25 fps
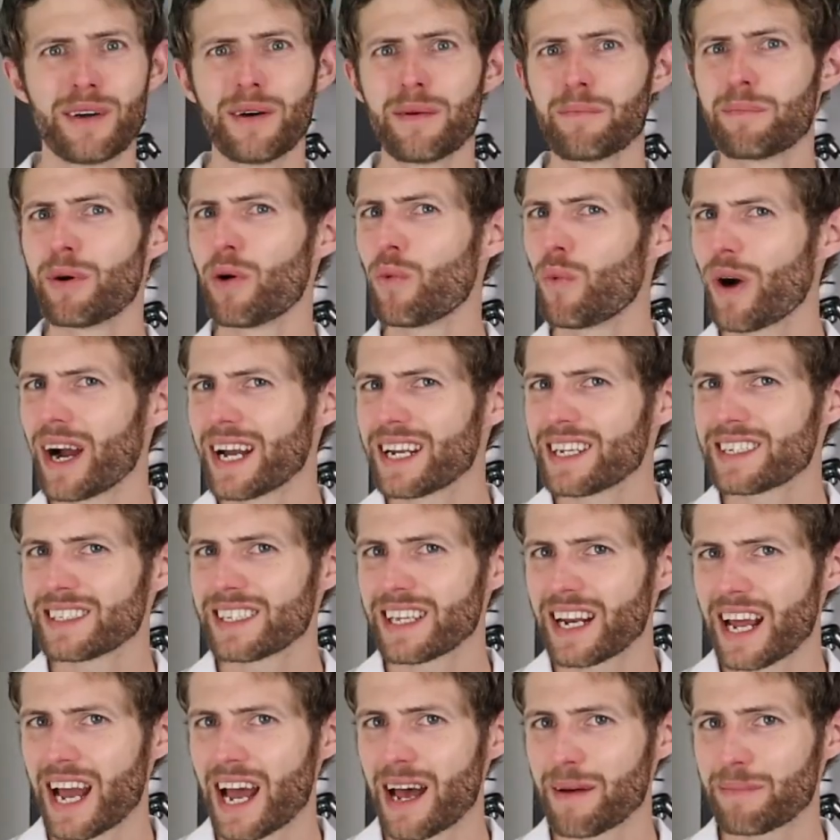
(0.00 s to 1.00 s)
But why does
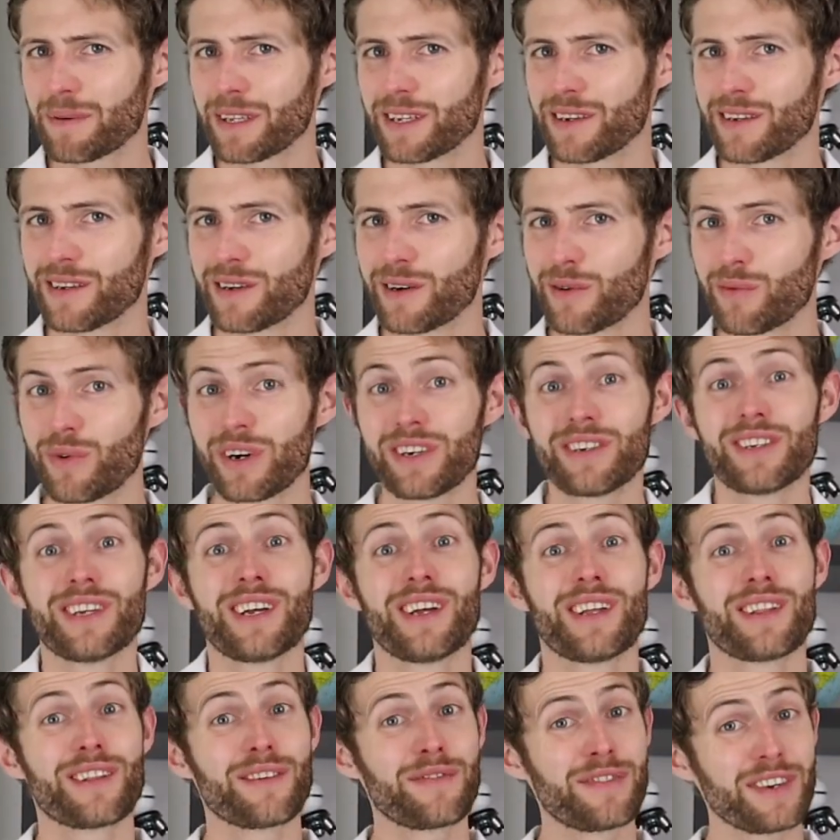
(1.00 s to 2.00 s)
it happen?
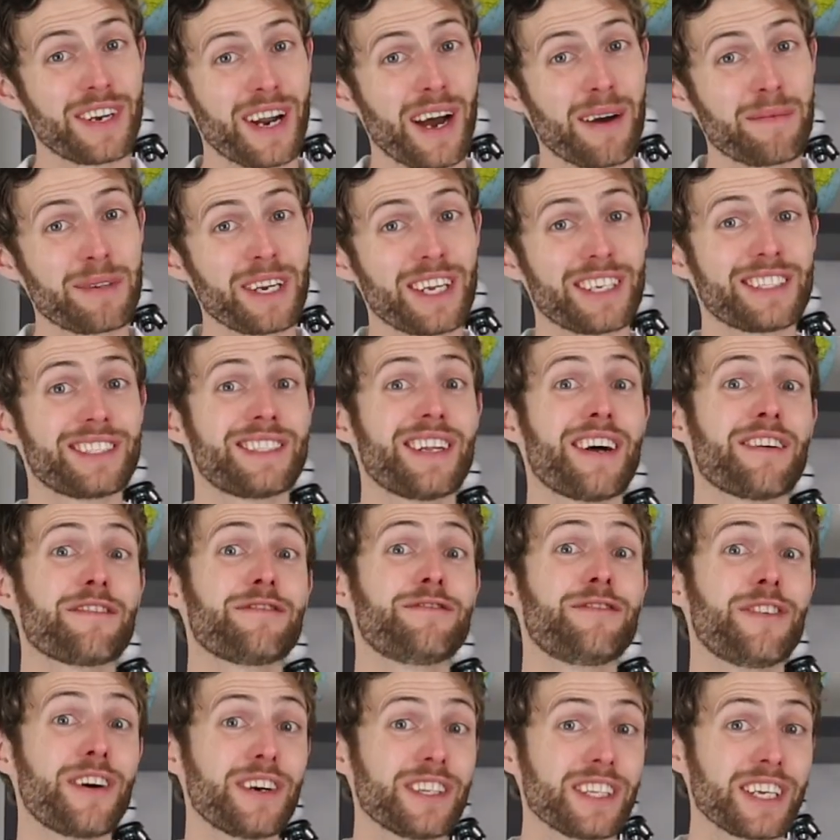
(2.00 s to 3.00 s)
Well, the phenomena is not
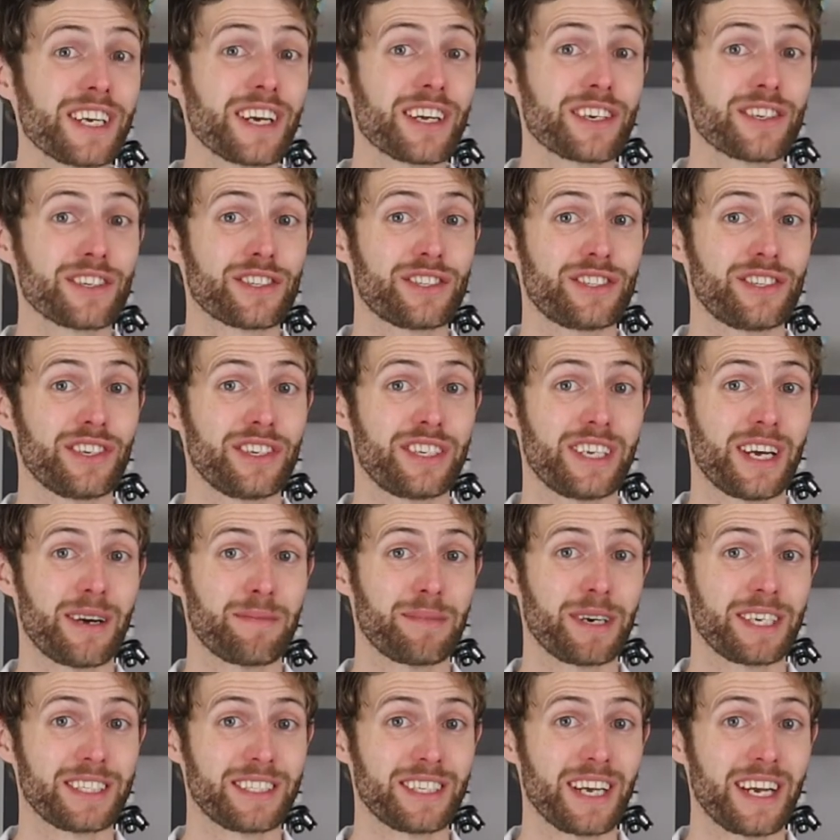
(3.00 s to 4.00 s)
fully understood yet
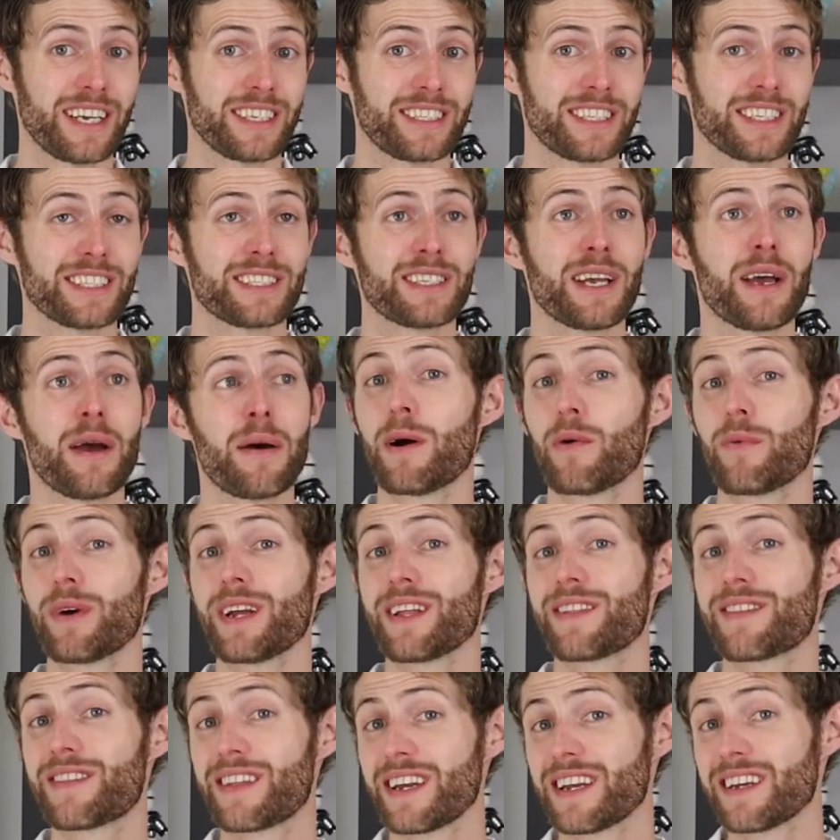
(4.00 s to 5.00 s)
by scientists, but
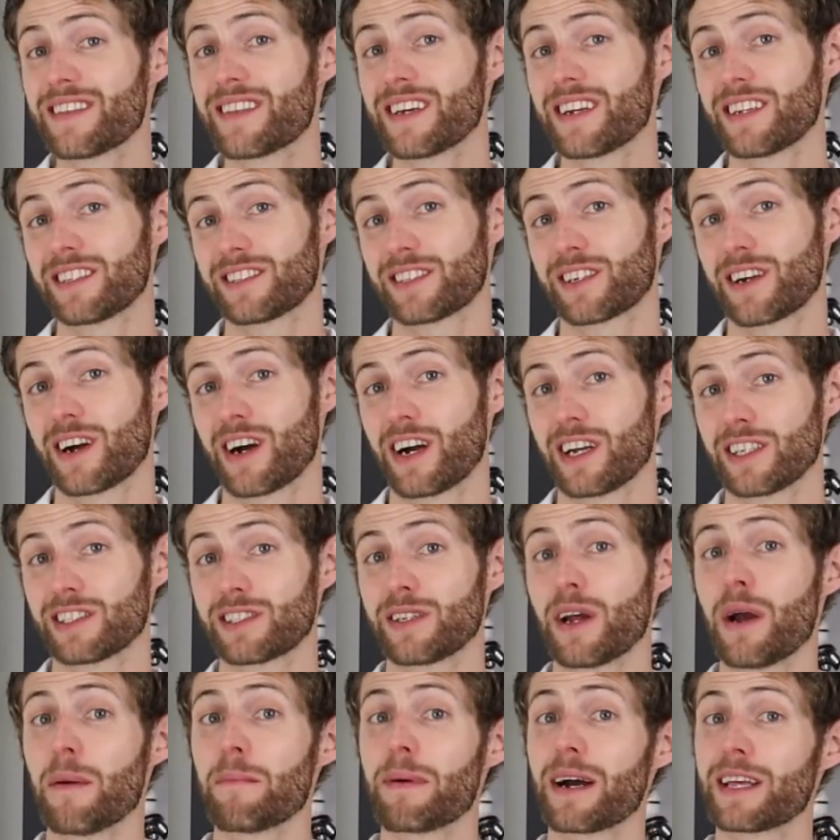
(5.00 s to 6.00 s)
we think that it's
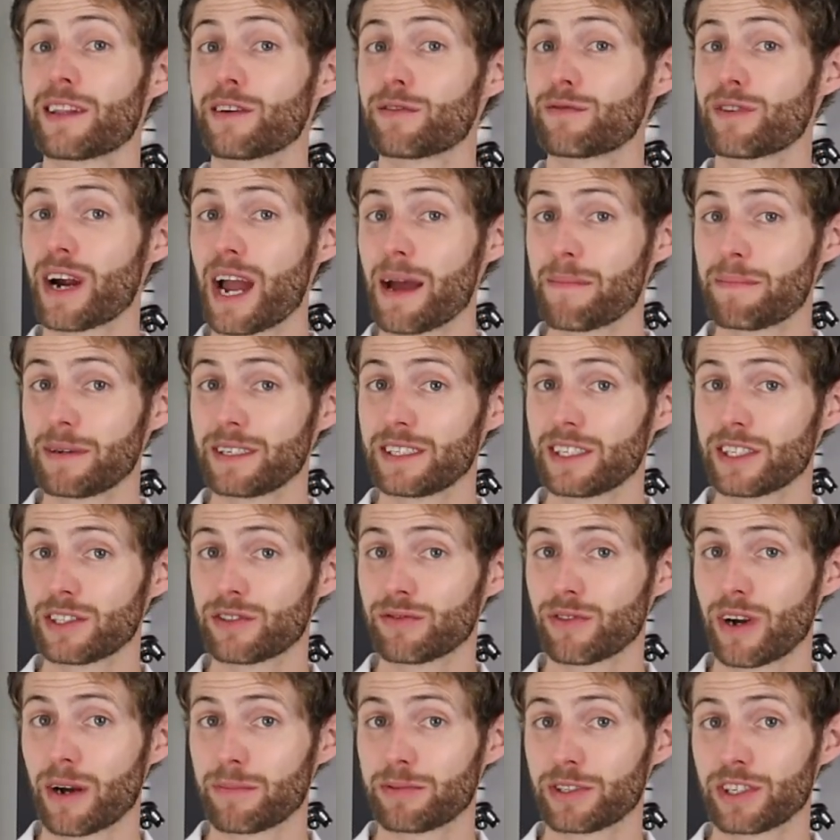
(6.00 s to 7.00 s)
caused by the rapid
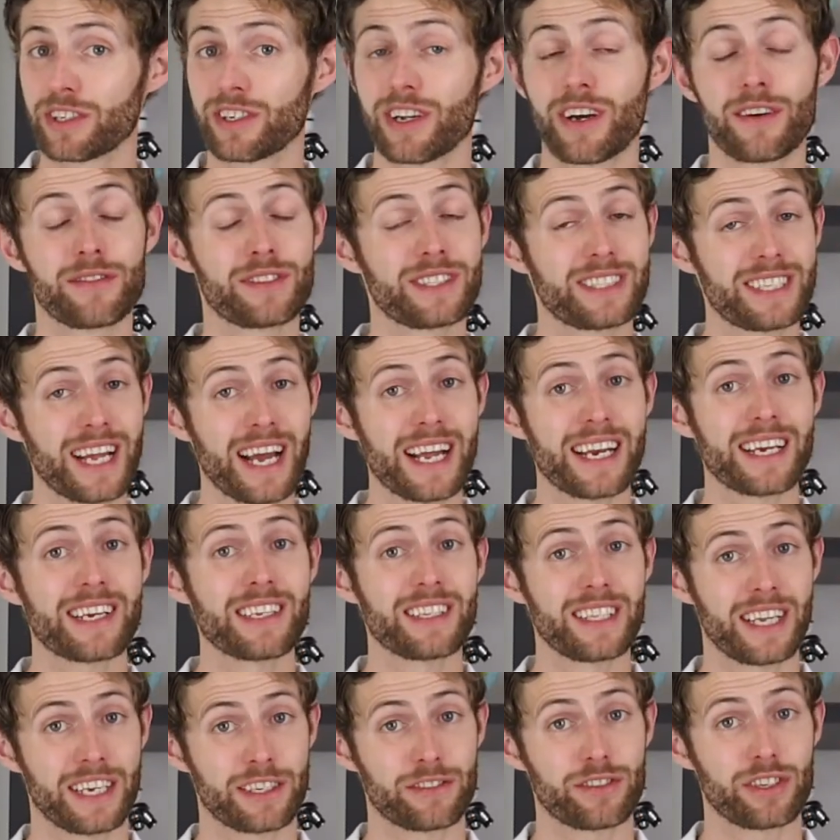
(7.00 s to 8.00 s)
disruption of static
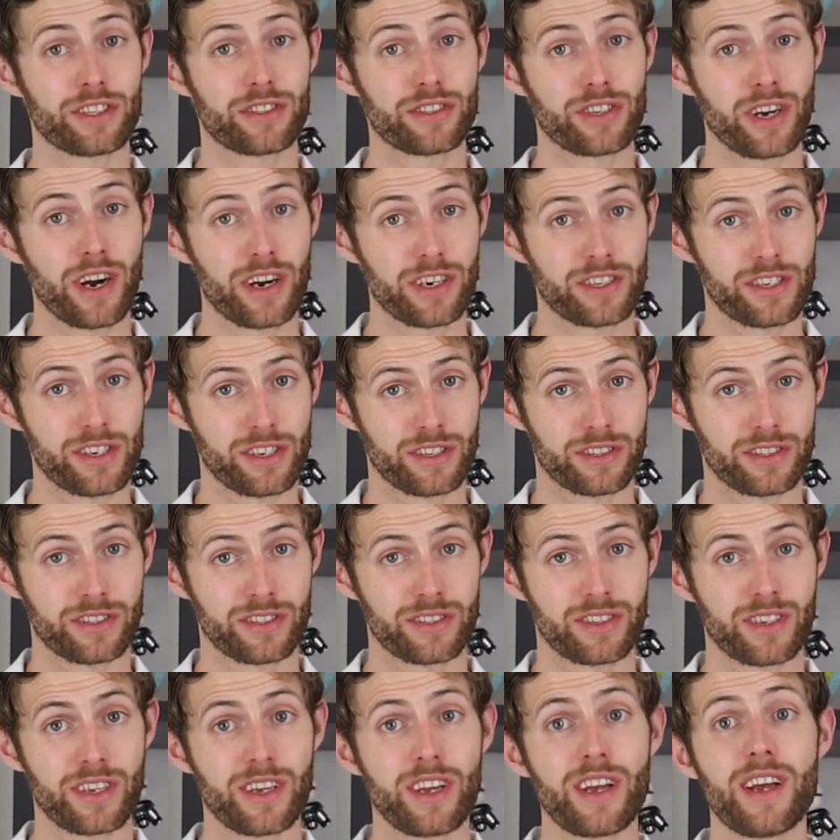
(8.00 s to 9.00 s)
electric
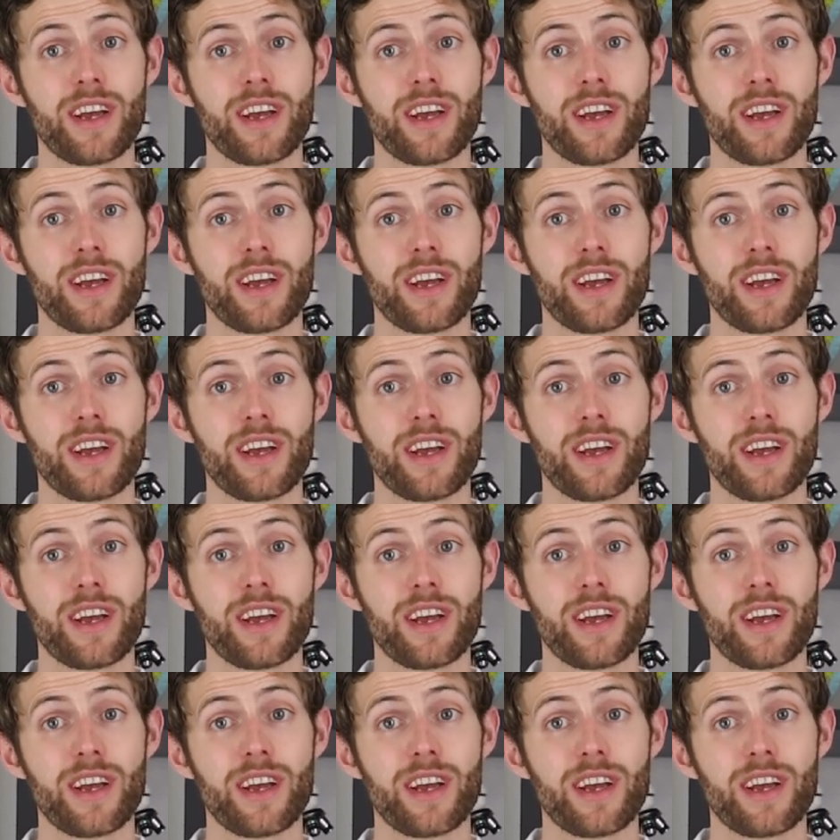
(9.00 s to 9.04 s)
charges.